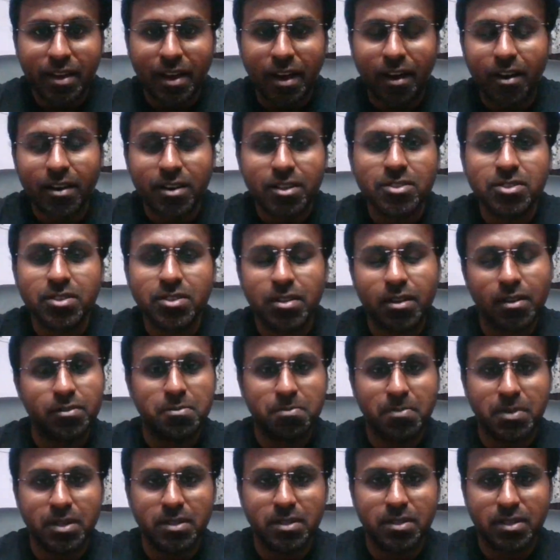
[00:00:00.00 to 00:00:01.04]
Origin of
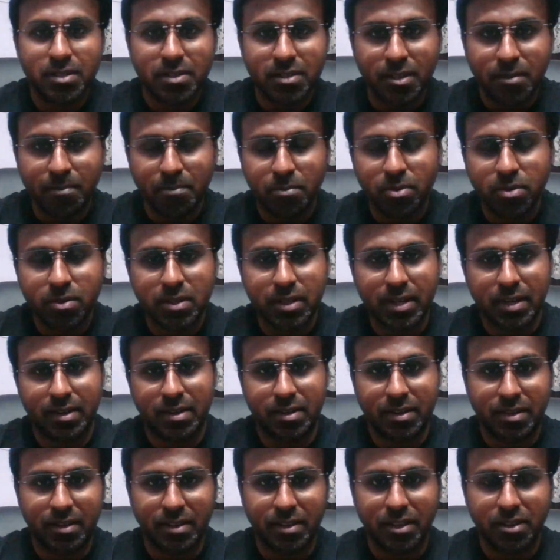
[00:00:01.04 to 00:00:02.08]
Species, the book that
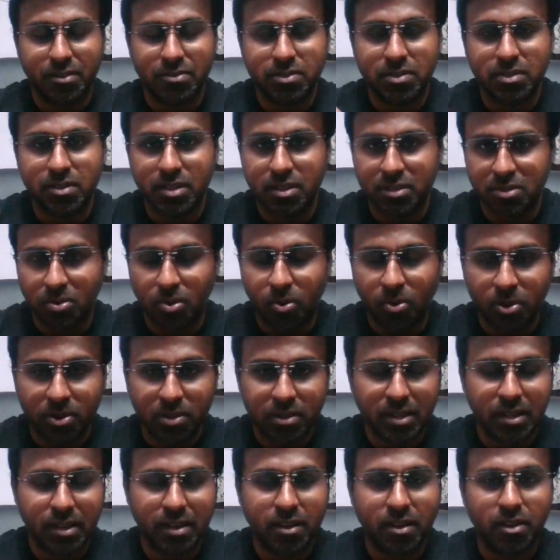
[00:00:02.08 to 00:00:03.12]
gives this whole
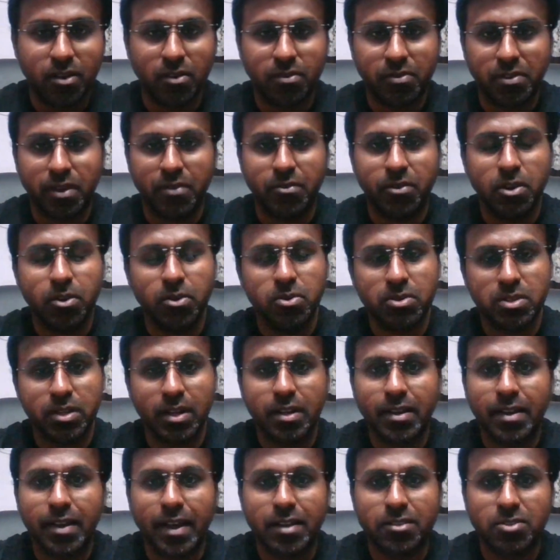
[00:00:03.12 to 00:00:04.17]
theory of evolution
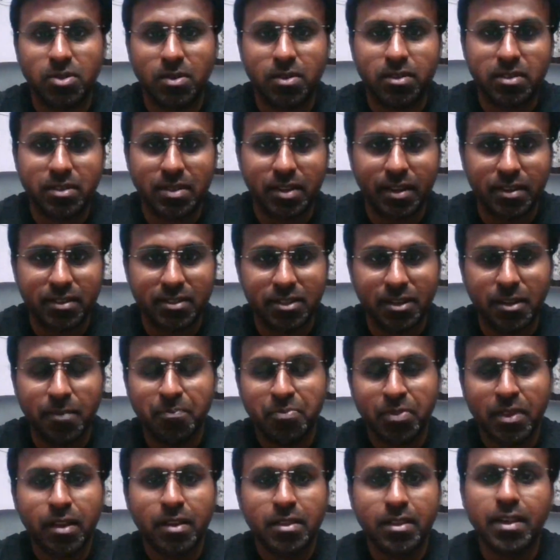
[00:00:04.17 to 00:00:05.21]
and natural selection,
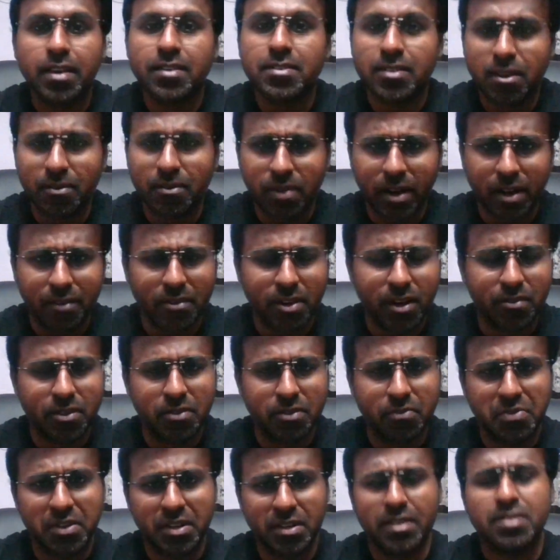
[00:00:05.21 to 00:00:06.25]
the survival of the
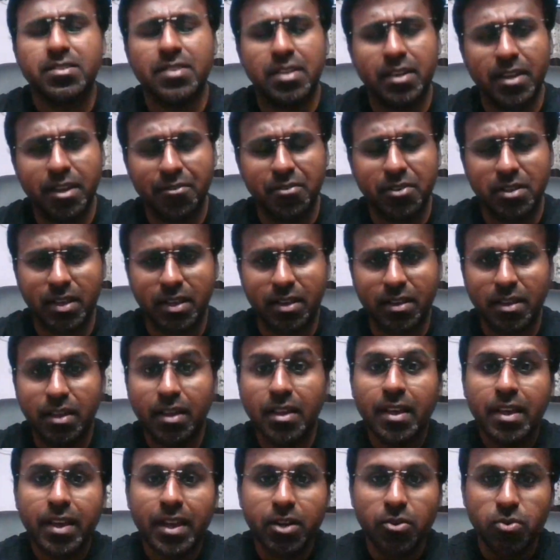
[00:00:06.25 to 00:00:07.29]
fittest and everything,
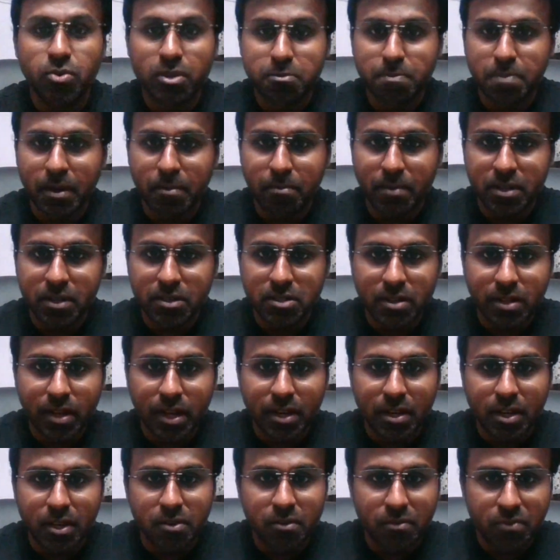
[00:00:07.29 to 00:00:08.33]
it was published in
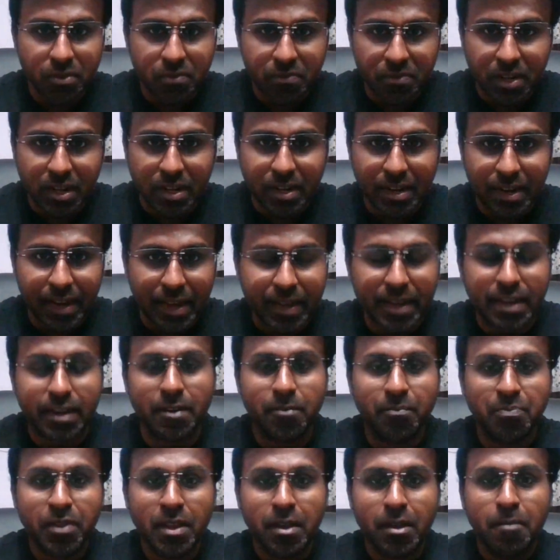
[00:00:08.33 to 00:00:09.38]
1859.
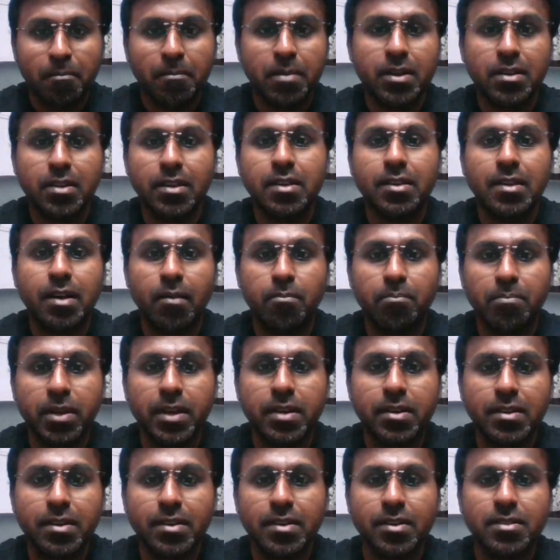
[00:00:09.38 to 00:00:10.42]
But he
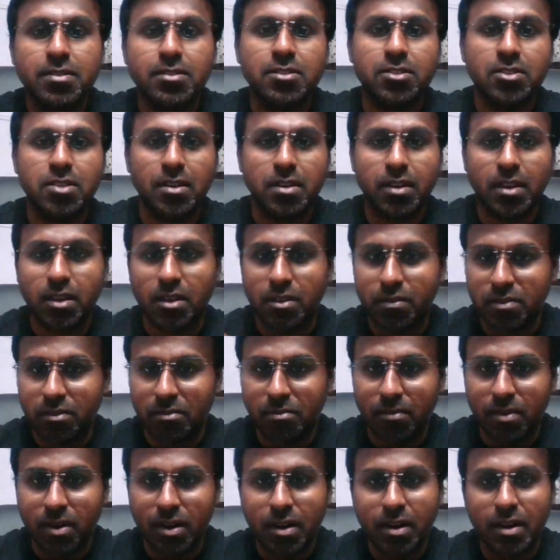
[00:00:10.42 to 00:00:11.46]
completed his journey of the
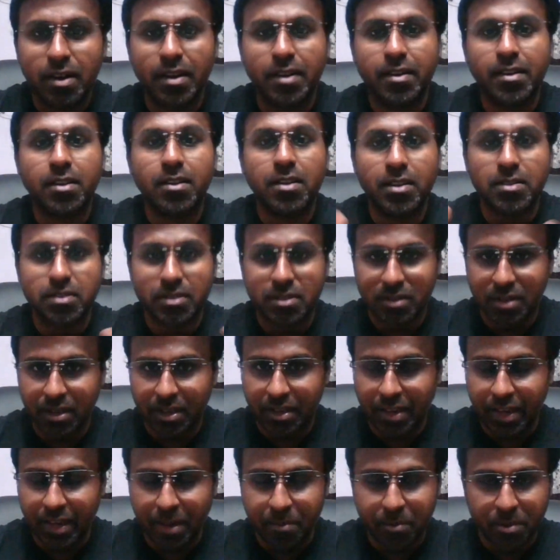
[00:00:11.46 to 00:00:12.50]
world and he
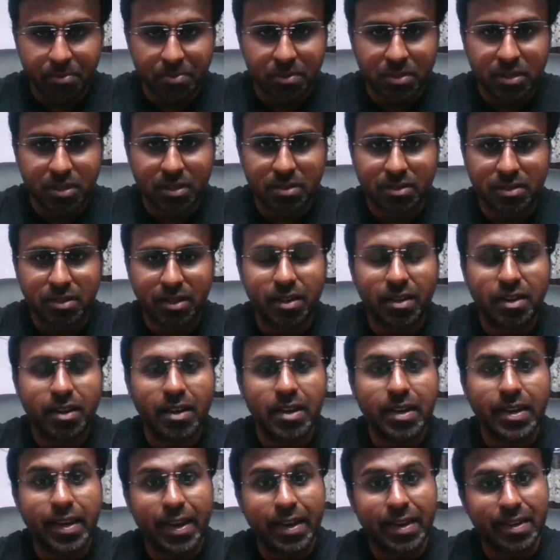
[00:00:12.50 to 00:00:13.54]
came up with this theory
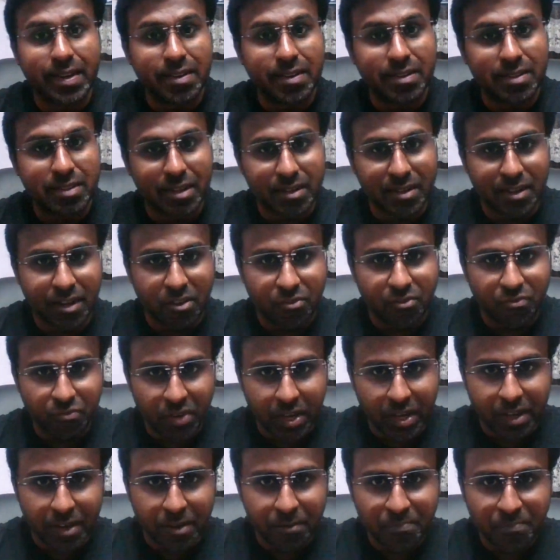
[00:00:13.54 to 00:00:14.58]
in
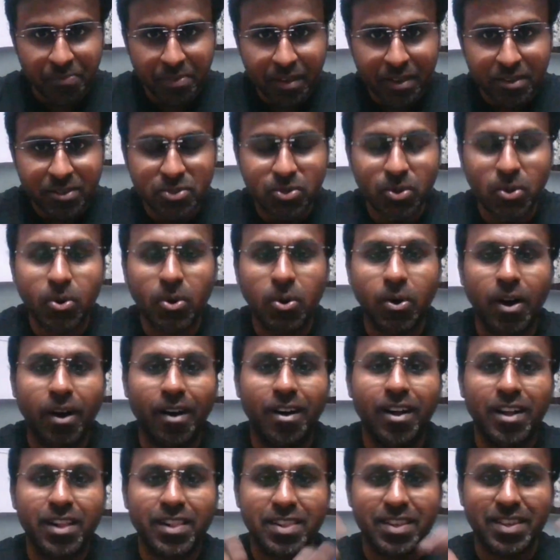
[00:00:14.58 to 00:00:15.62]
1835. So
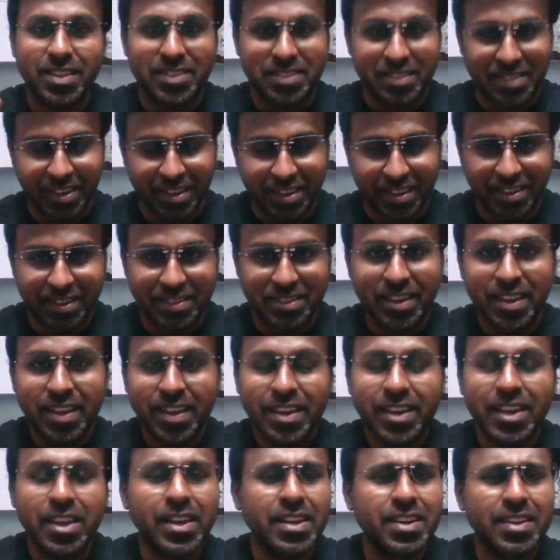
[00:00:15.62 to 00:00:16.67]
all this year,
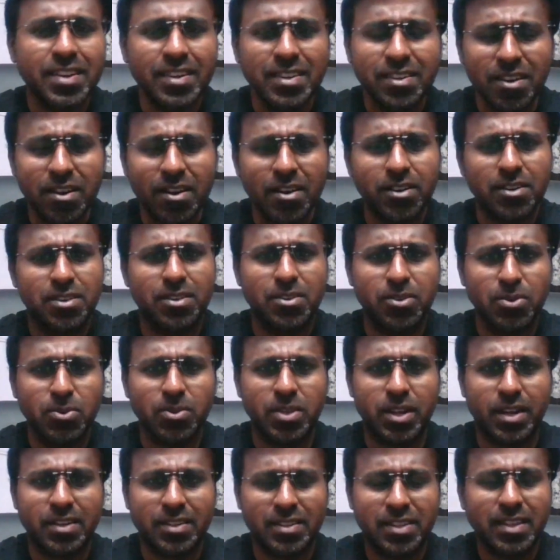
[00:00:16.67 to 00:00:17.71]
he did not do
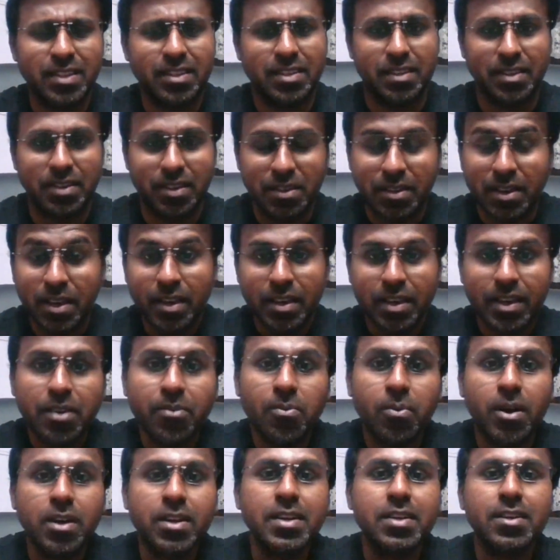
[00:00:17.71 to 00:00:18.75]
that. See, he
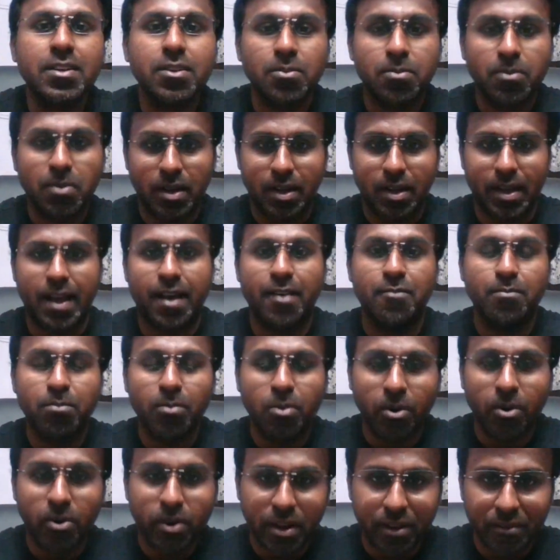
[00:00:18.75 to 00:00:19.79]
wanted to have
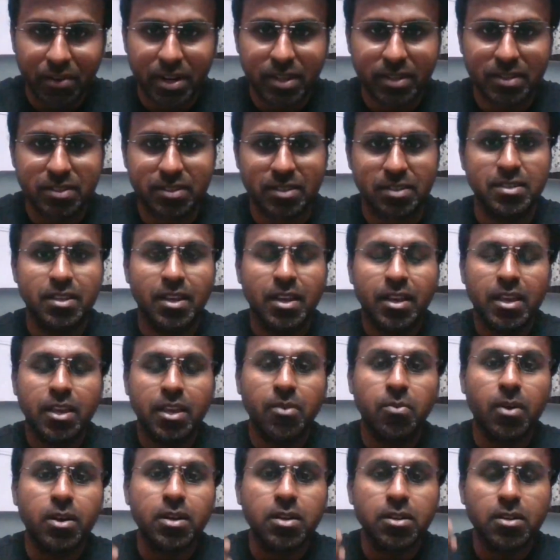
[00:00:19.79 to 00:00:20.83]
more evidences. He
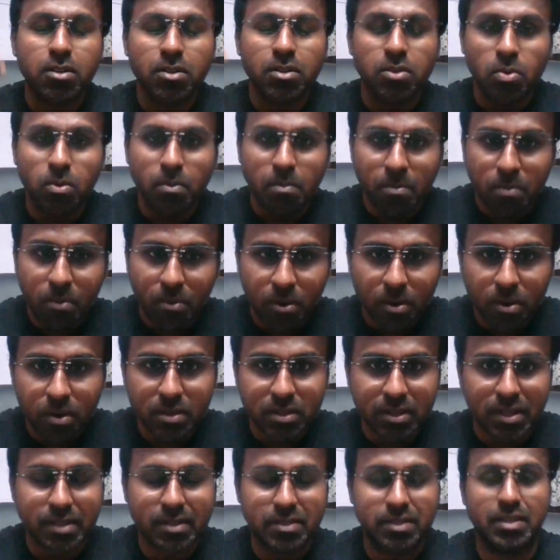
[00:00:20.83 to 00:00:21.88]
wanted to do
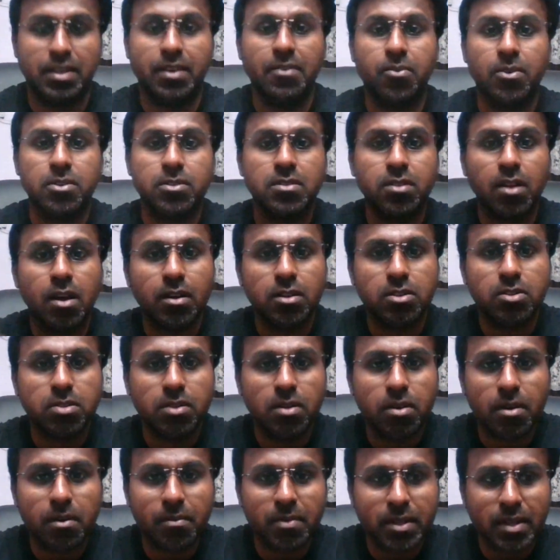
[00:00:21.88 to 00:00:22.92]
more things. He was not
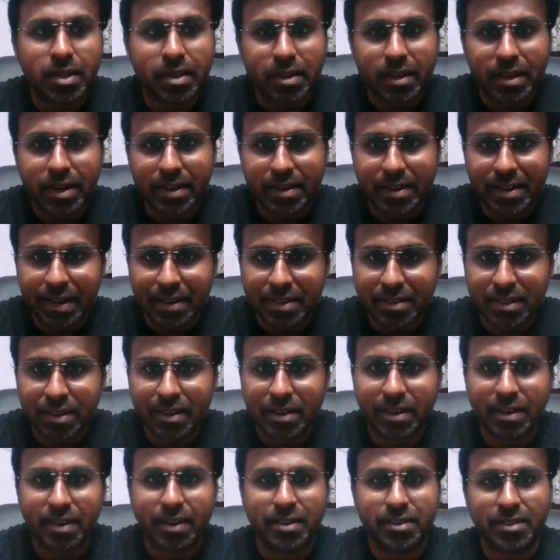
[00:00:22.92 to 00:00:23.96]
sure whether he had done the
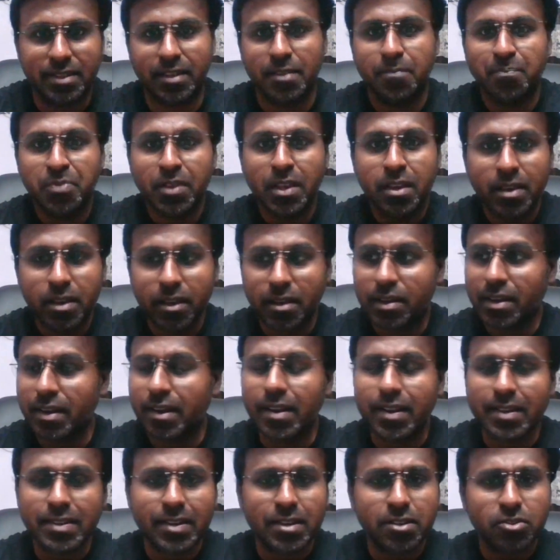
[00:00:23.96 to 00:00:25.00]
correct thing. He
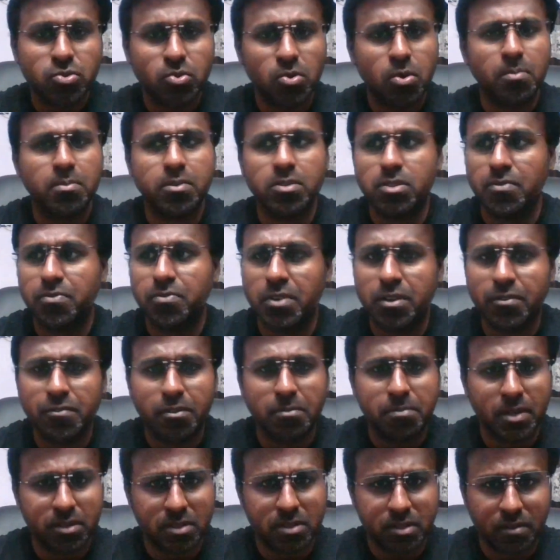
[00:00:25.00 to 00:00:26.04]
collected so much of
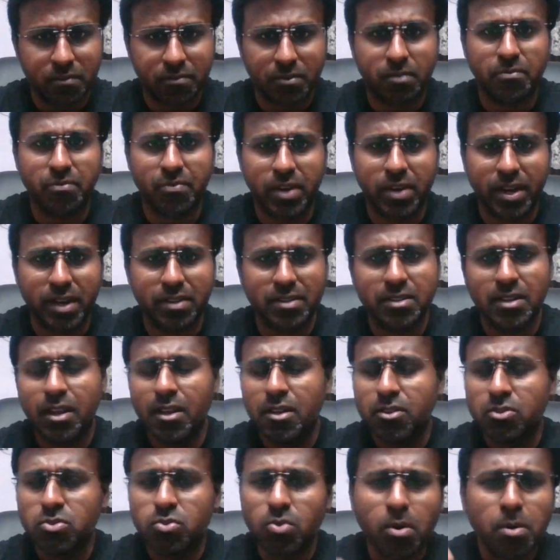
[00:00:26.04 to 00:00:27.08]
information from friends,
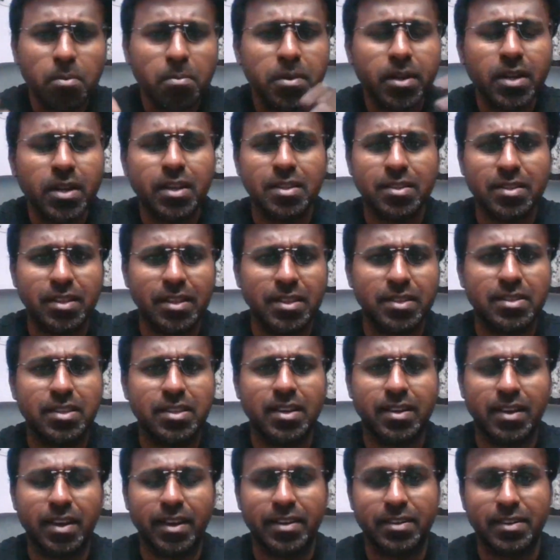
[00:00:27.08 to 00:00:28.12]
so many things
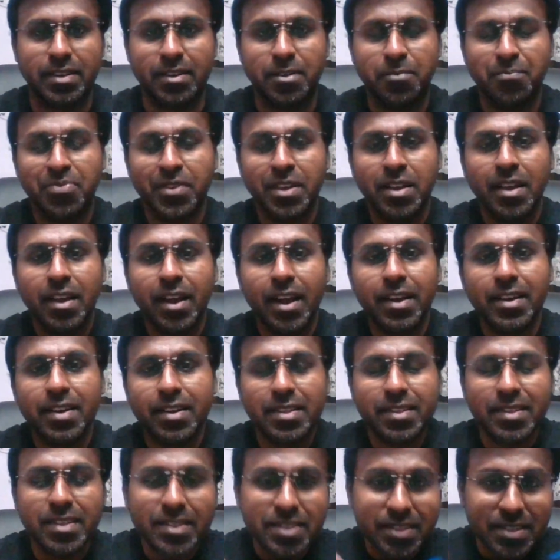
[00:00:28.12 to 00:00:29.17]
he collected. And
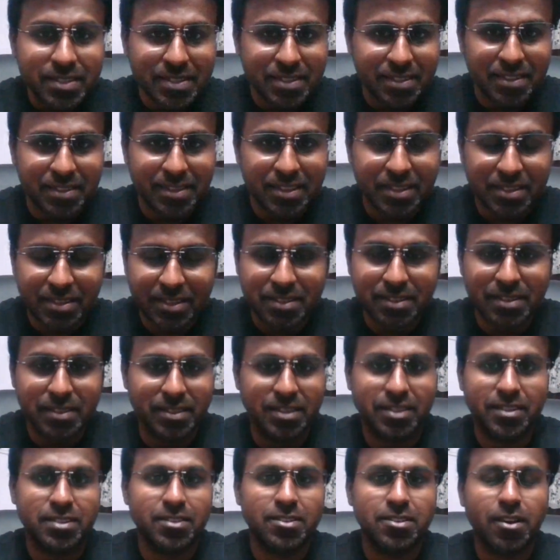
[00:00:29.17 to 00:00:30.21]
this
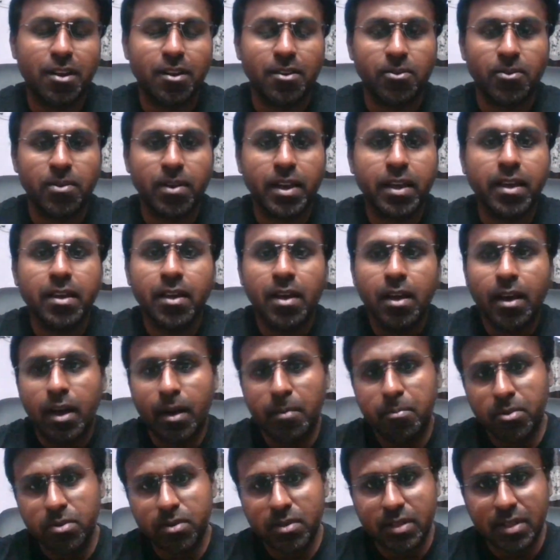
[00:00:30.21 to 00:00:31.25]
is not only
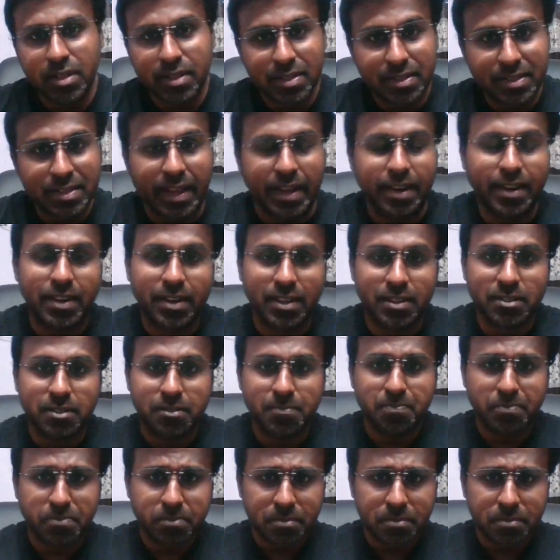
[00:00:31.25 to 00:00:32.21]
about the scientists.